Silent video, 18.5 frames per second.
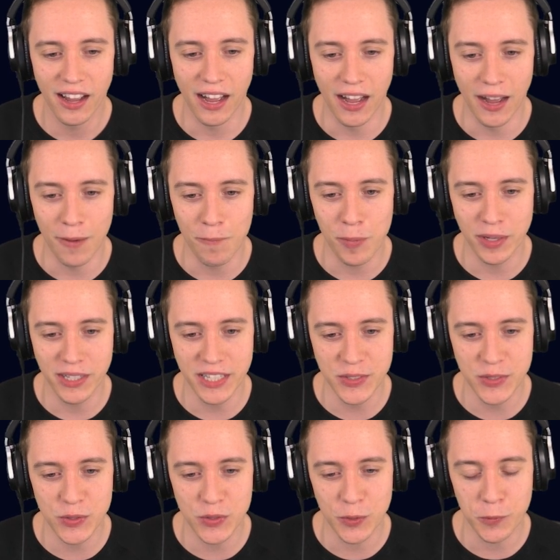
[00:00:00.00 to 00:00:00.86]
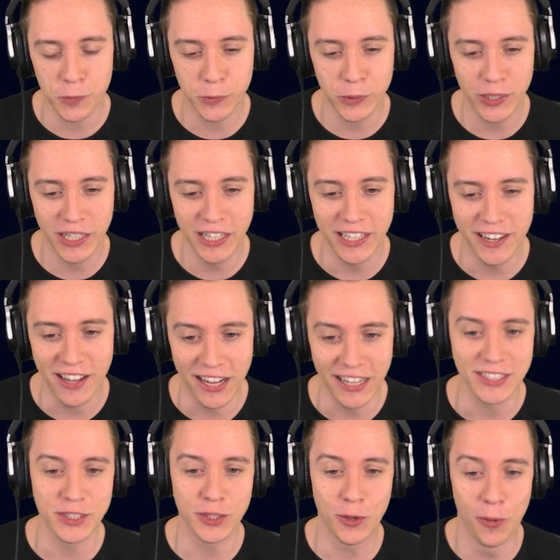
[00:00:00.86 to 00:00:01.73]
Um, but this is a really
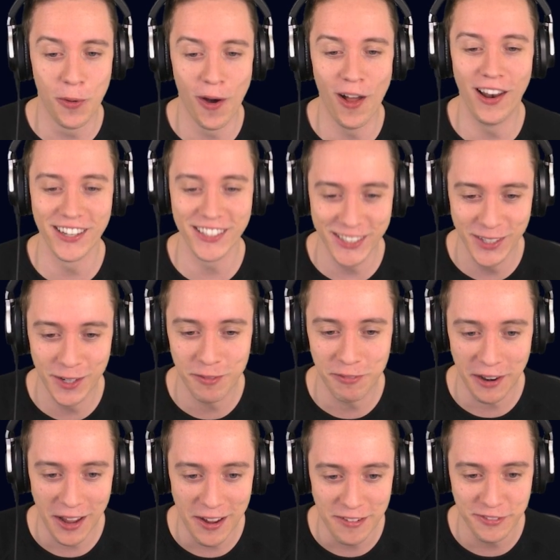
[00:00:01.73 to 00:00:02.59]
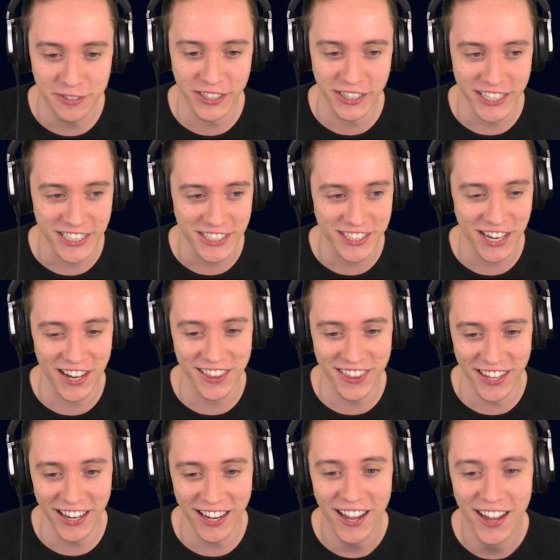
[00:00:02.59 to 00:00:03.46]
nice quality of life change
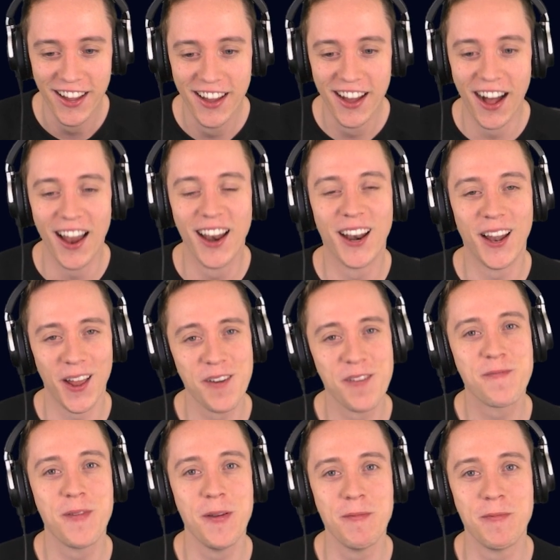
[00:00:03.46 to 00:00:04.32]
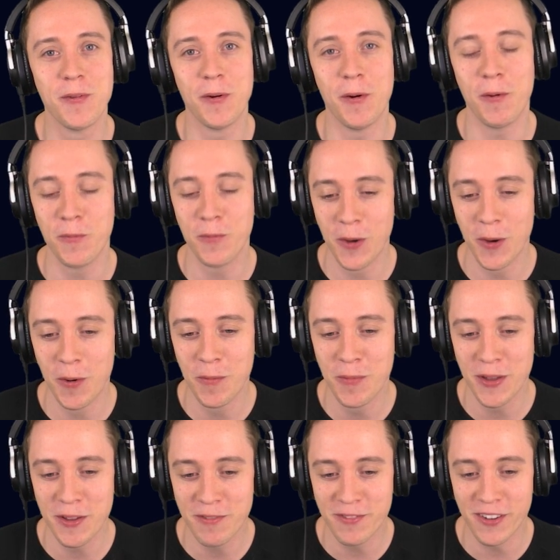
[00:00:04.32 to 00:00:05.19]
that I think a lot of people
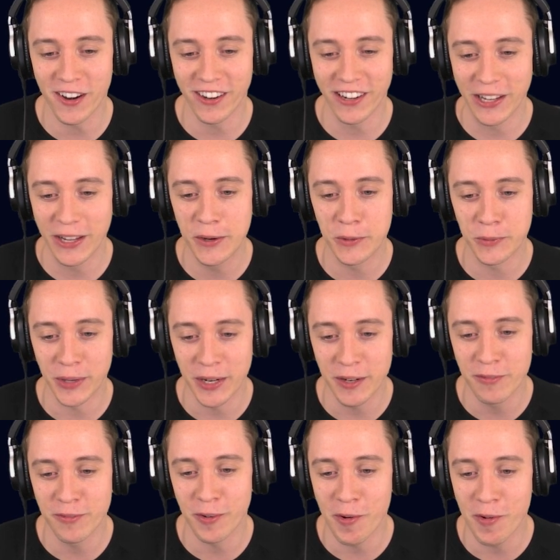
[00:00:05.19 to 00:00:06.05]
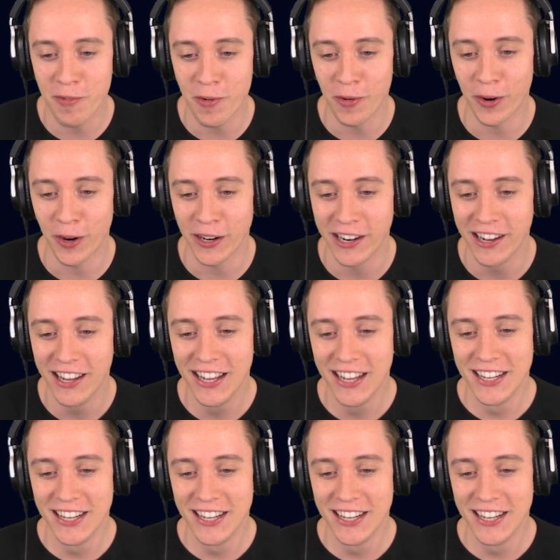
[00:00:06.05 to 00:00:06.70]
will be very grateful for.